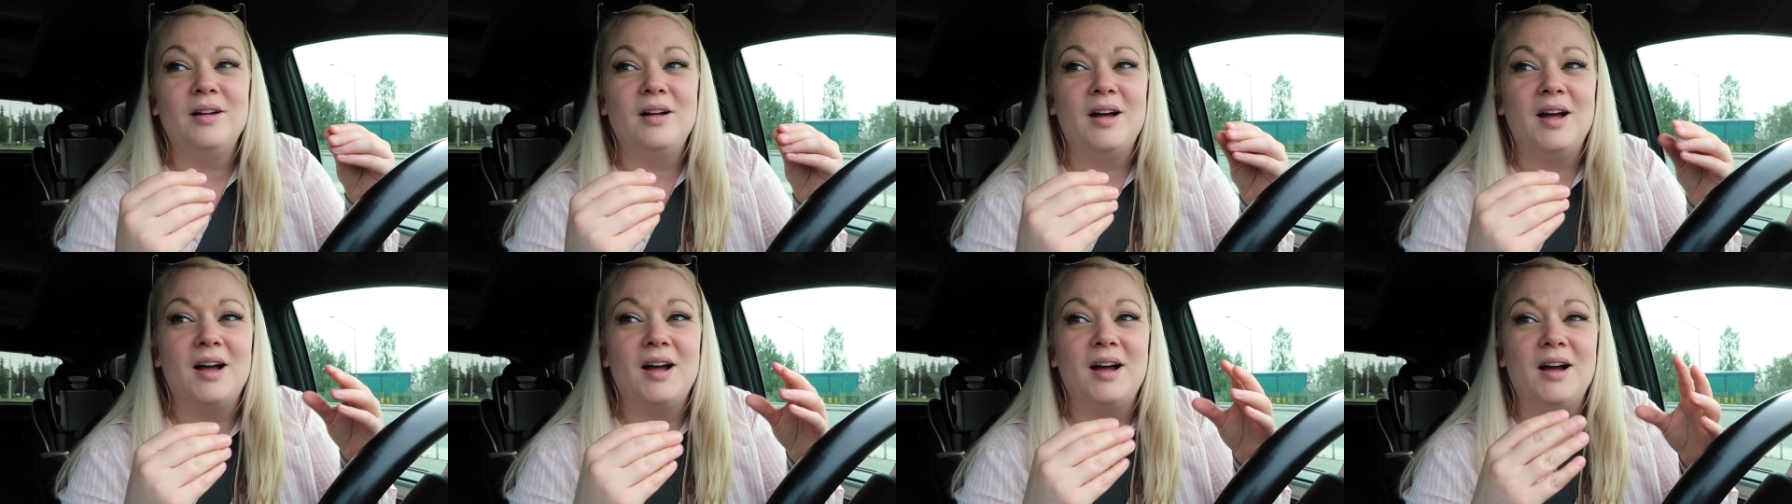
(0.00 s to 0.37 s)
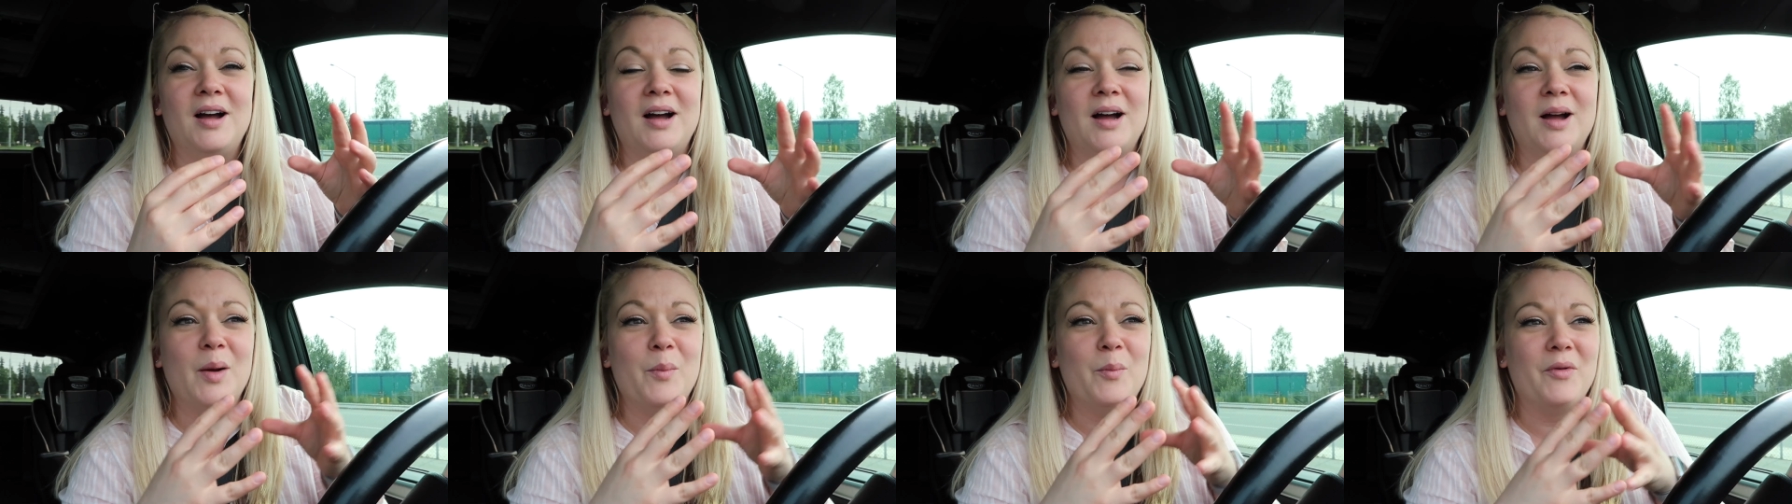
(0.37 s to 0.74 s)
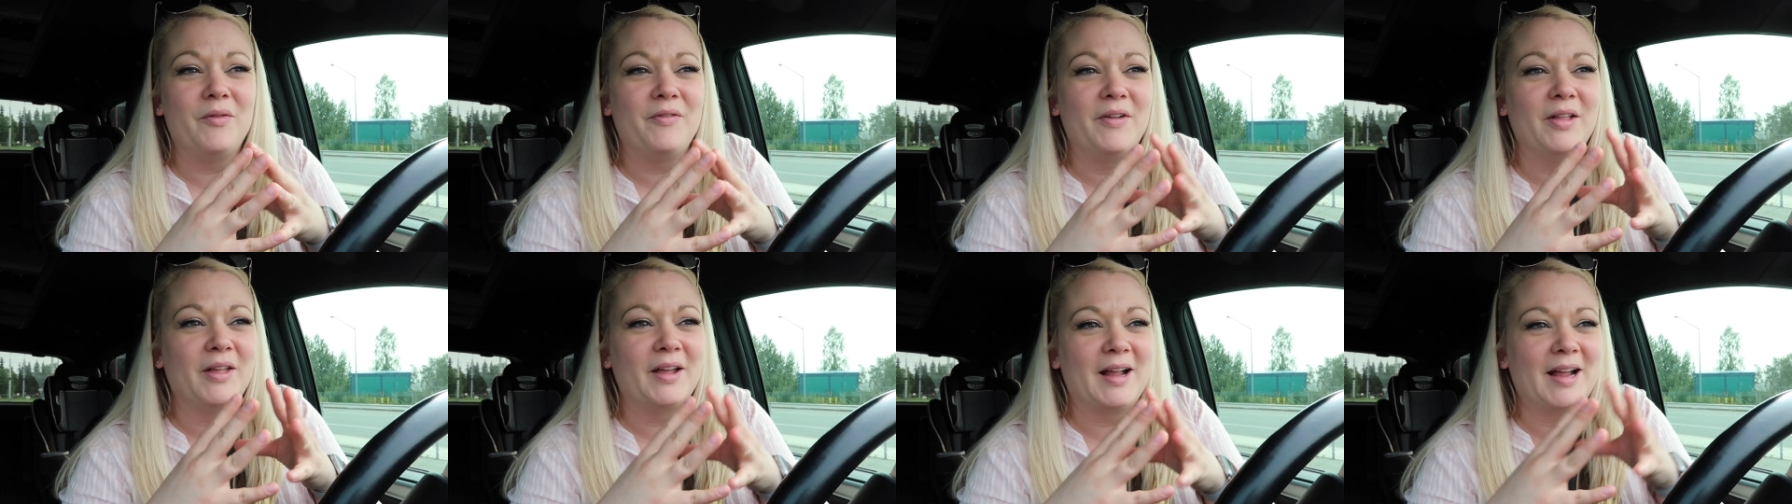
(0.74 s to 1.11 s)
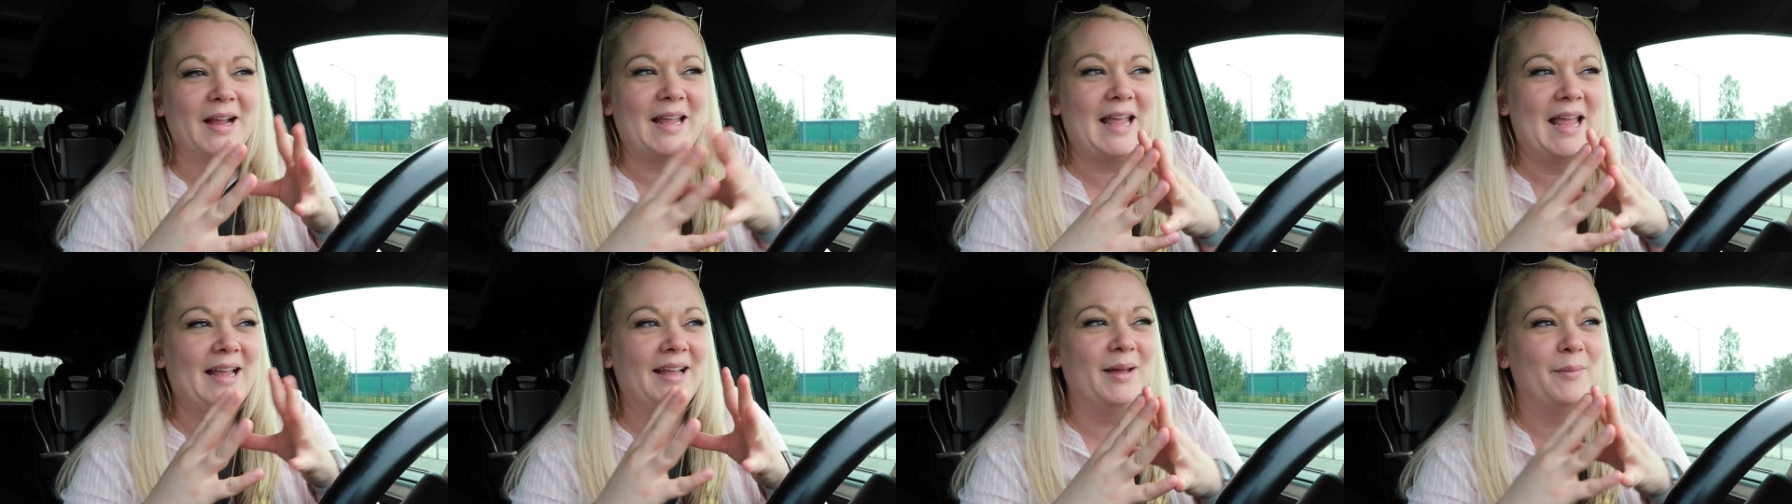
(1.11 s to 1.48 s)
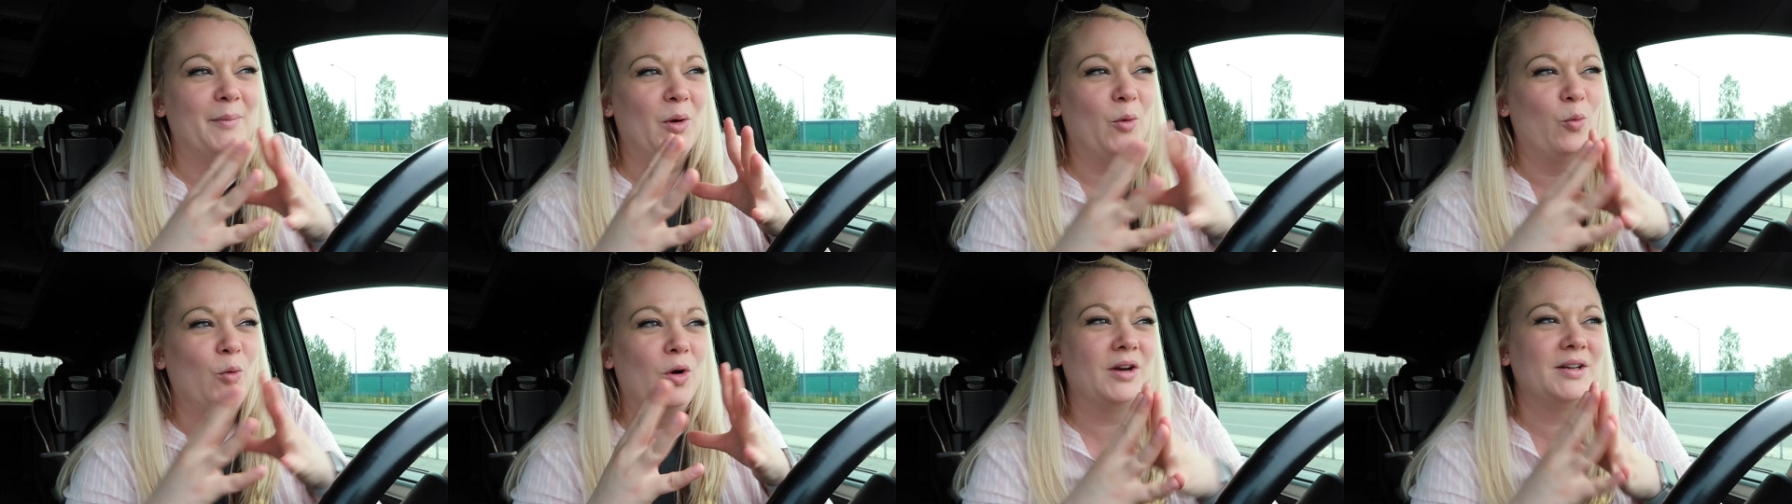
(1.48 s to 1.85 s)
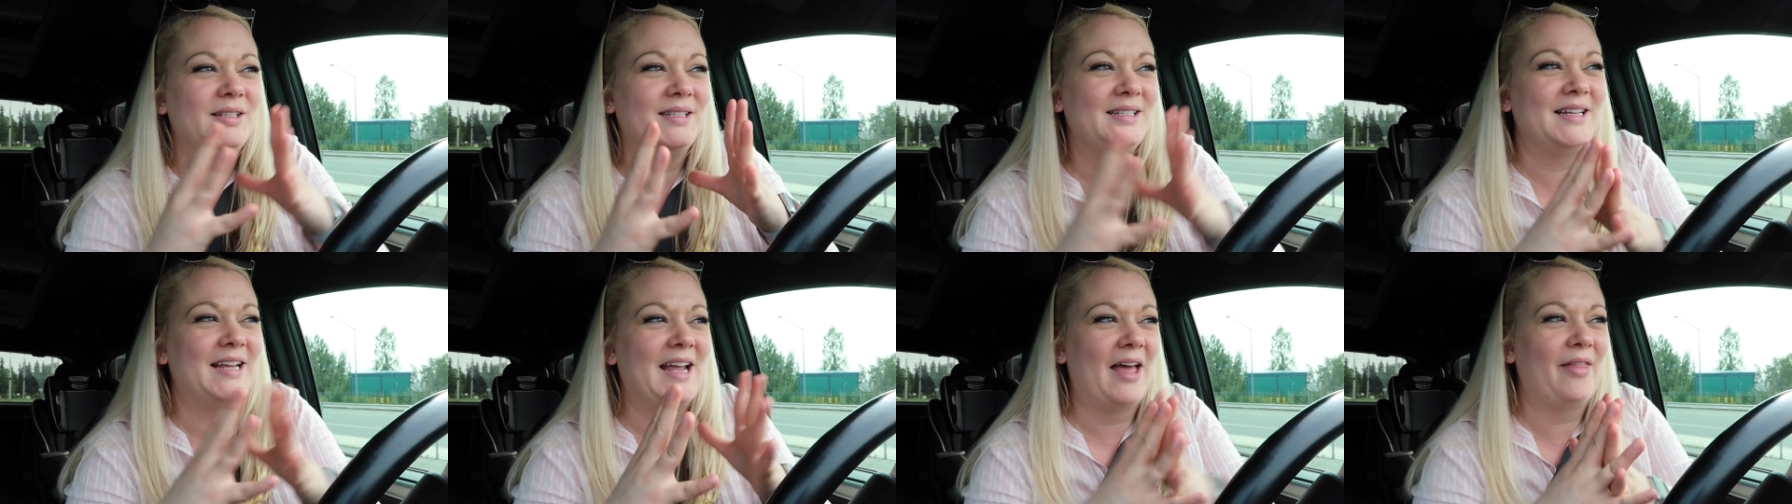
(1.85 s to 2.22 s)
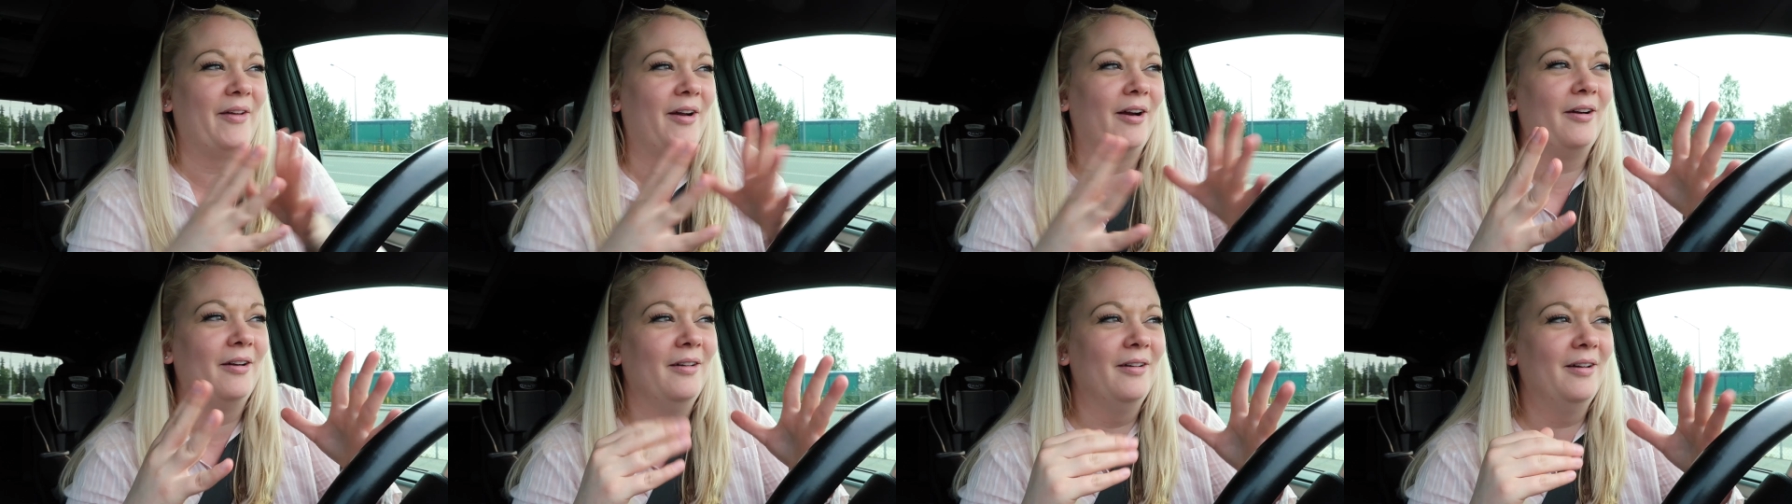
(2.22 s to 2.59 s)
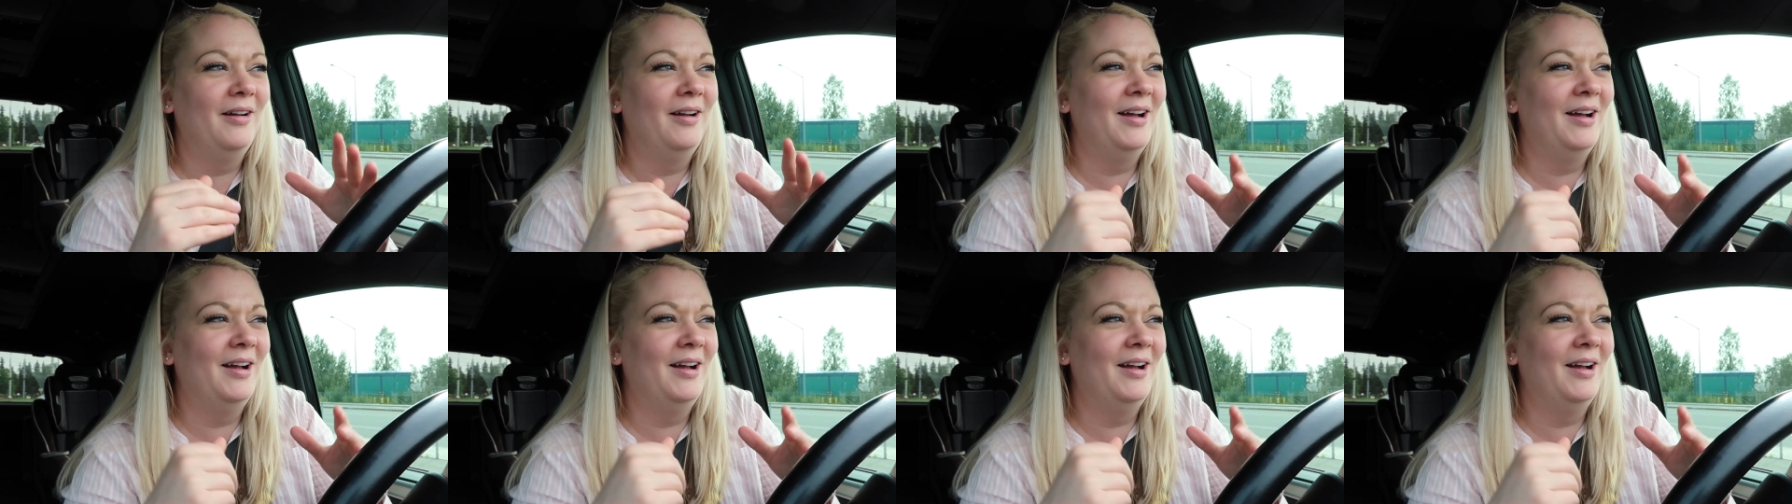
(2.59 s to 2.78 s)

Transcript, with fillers: I feel like I can't get my words together.